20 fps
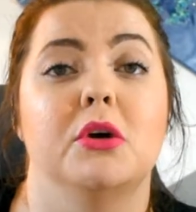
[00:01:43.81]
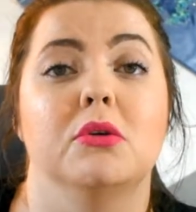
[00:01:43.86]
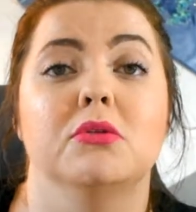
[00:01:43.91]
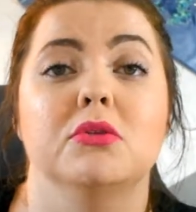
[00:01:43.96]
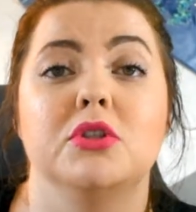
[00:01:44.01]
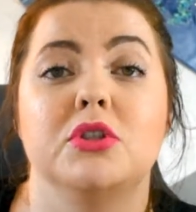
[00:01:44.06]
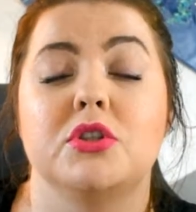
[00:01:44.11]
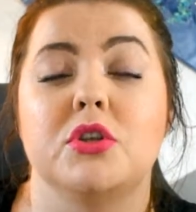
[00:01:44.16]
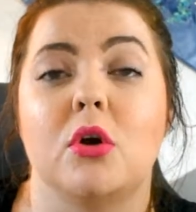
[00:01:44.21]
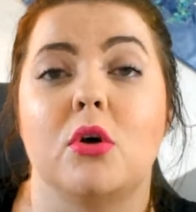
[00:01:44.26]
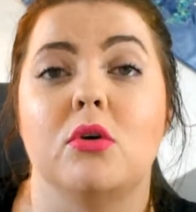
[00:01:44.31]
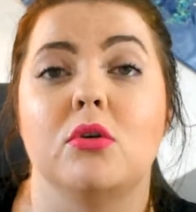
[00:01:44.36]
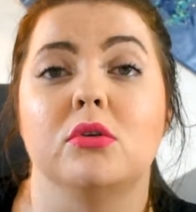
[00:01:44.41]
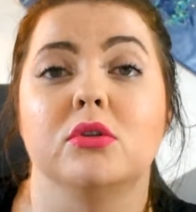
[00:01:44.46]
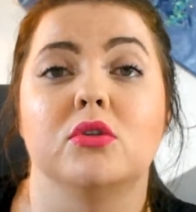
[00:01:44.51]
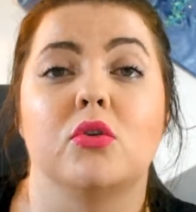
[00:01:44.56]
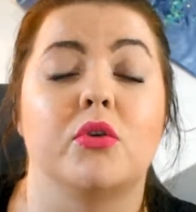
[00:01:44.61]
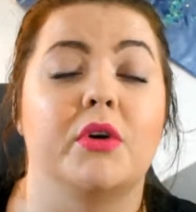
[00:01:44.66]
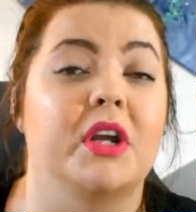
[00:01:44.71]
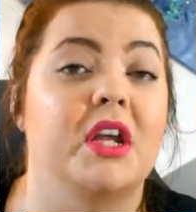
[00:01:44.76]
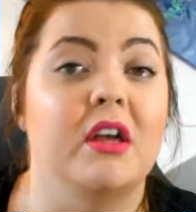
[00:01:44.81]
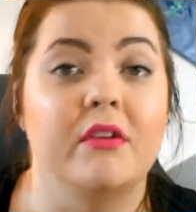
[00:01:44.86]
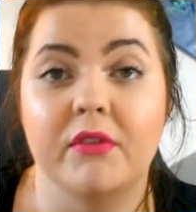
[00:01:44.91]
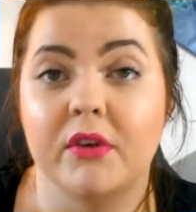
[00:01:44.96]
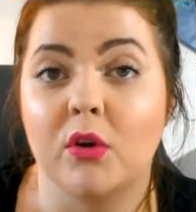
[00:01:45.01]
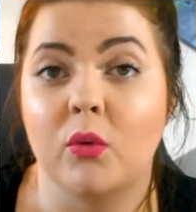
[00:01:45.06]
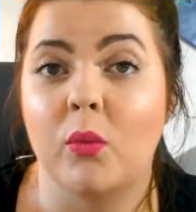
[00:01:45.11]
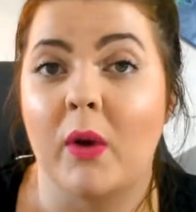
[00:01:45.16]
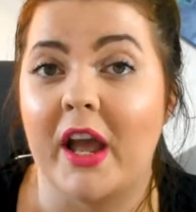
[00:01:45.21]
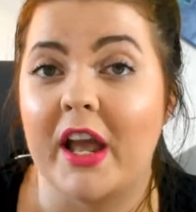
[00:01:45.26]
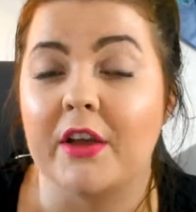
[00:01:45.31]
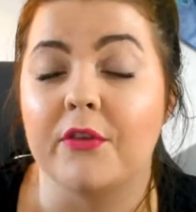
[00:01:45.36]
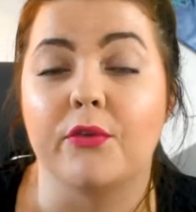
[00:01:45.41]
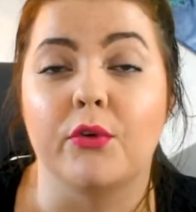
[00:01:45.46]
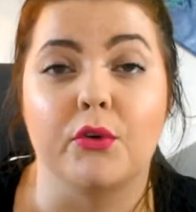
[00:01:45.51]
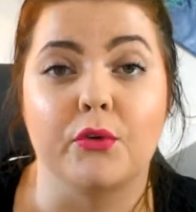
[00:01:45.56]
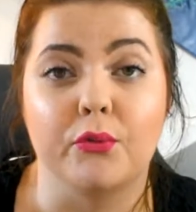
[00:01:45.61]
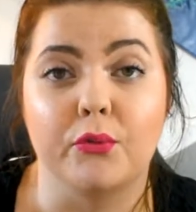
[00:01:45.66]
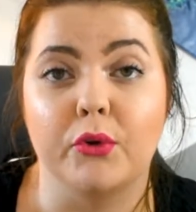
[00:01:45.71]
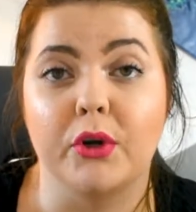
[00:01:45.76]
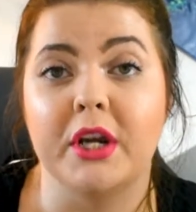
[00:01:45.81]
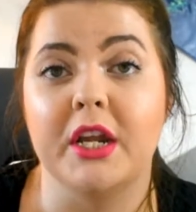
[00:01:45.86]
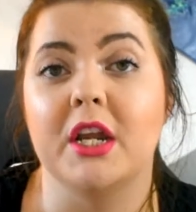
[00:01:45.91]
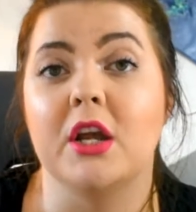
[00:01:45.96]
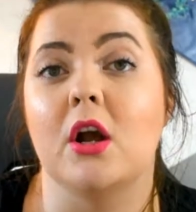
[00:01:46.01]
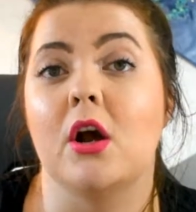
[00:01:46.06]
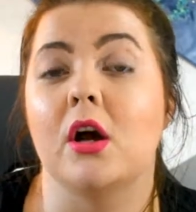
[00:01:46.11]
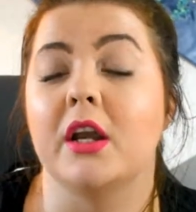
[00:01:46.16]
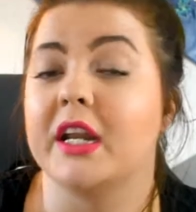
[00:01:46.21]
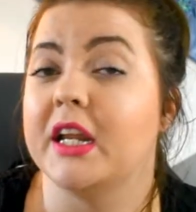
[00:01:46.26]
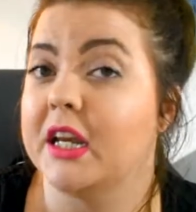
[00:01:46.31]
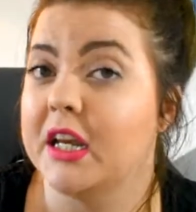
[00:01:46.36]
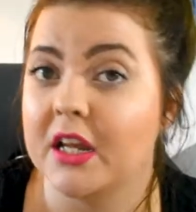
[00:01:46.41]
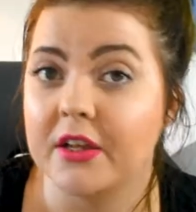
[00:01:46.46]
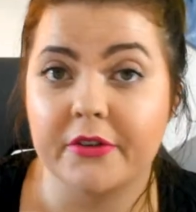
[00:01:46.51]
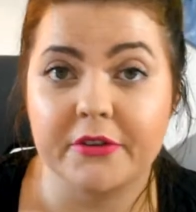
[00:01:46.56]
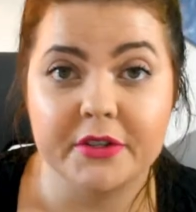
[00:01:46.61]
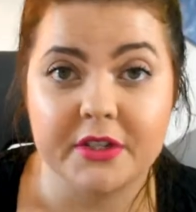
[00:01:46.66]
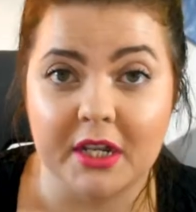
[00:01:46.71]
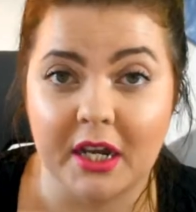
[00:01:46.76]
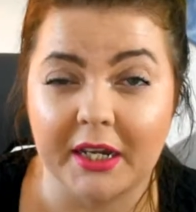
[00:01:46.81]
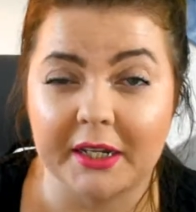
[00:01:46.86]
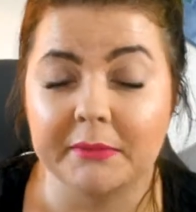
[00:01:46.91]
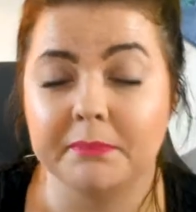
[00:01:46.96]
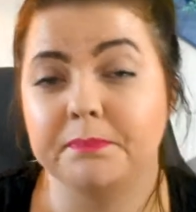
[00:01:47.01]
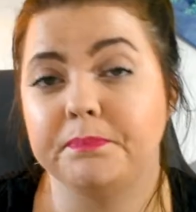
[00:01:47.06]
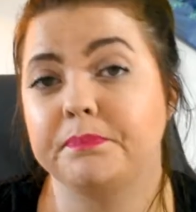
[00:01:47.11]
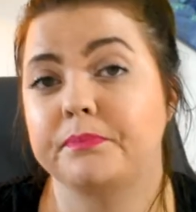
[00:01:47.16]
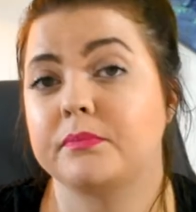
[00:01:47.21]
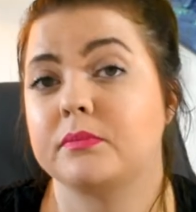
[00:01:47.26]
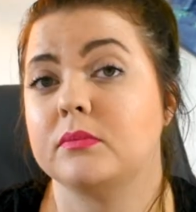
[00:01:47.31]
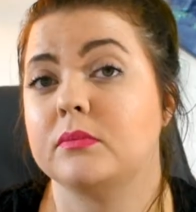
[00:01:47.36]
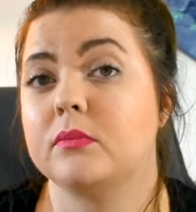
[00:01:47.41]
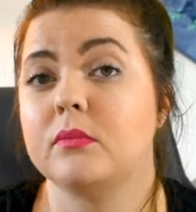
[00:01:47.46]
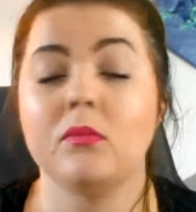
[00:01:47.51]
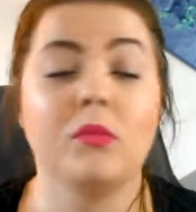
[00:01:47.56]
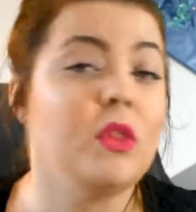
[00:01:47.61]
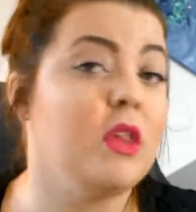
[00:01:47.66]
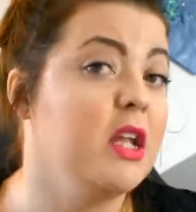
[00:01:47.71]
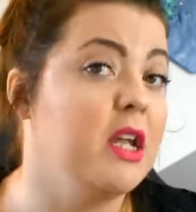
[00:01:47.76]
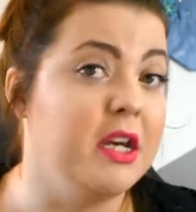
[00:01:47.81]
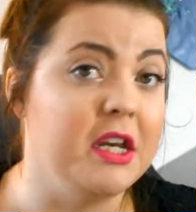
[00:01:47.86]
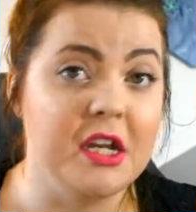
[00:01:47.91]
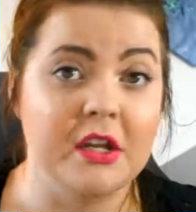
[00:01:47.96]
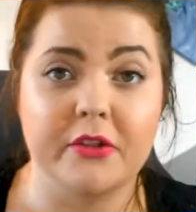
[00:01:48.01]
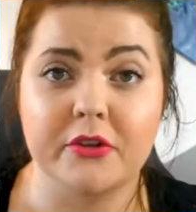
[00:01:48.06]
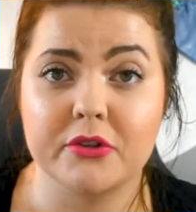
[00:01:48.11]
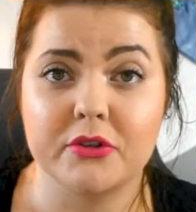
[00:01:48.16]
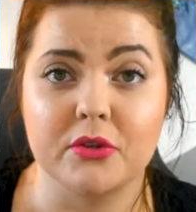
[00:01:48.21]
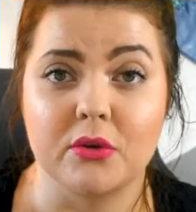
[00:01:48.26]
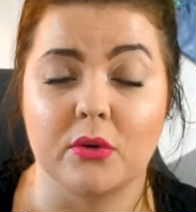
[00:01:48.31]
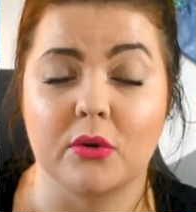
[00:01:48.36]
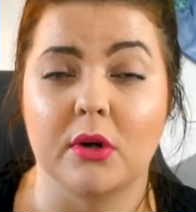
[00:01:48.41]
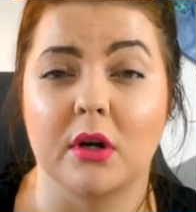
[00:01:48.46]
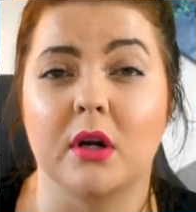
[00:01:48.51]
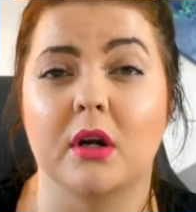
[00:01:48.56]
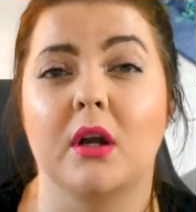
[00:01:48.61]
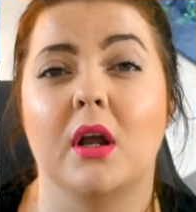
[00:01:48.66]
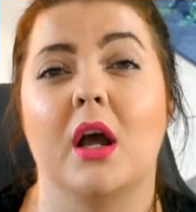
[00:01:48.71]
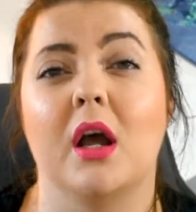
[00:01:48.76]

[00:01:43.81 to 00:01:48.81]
sold or given away for free on any other site, any other store.